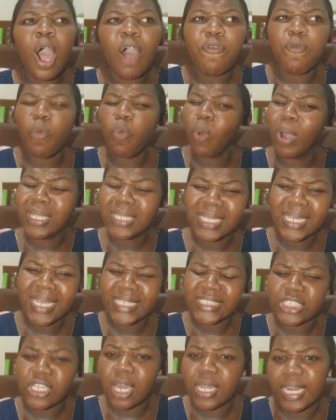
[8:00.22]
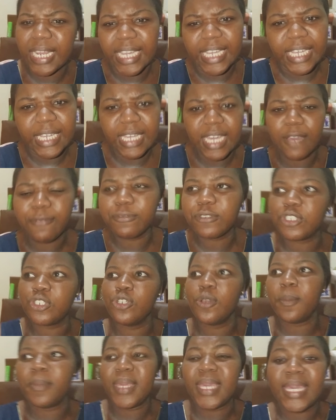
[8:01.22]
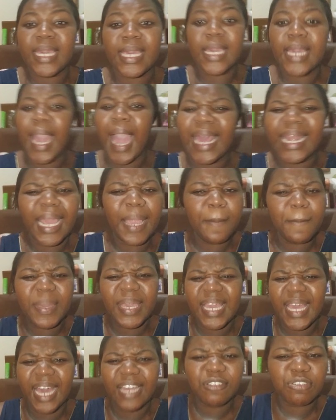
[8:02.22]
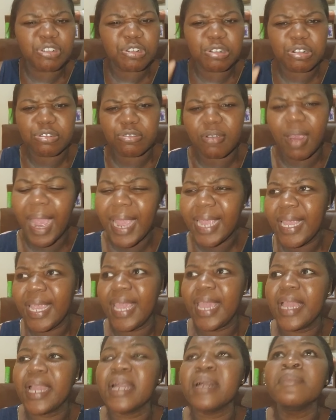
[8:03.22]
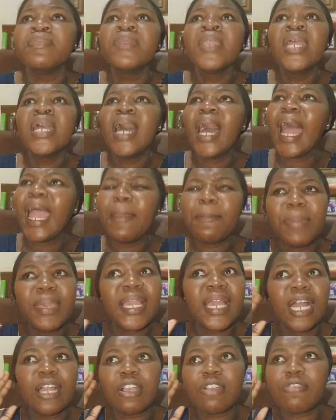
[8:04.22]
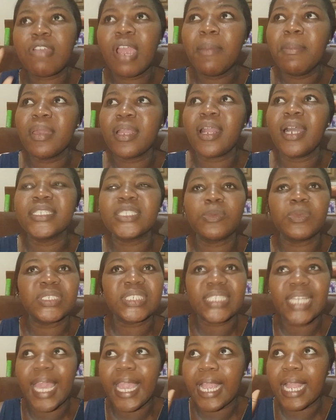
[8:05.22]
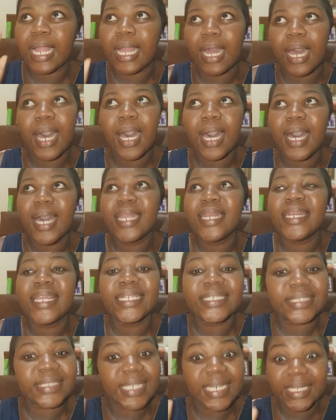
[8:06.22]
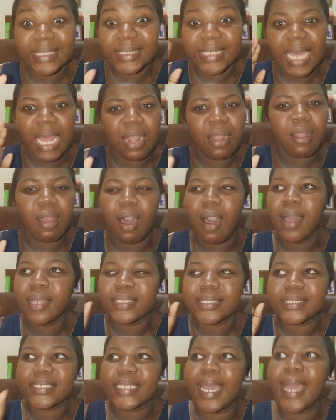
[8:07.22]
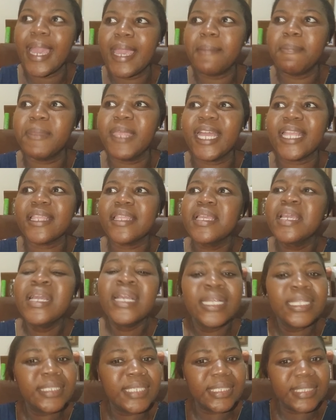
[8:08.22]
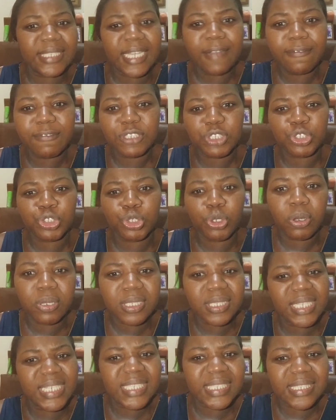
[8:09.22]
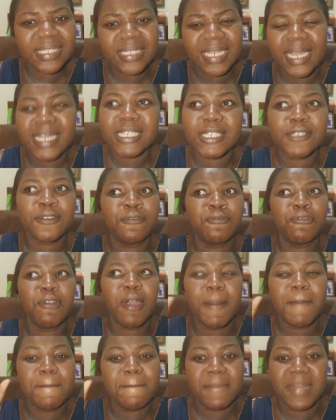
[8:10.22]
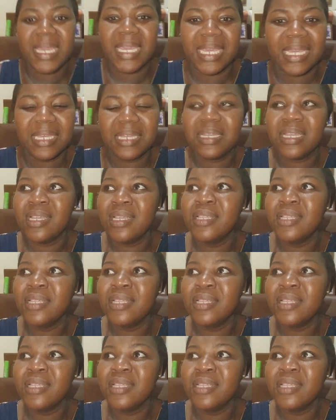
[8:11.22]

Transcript: of what He's gonna give to me, and I began crying. I began crying because I was like, God, this is a long time that the devil stole these things from me.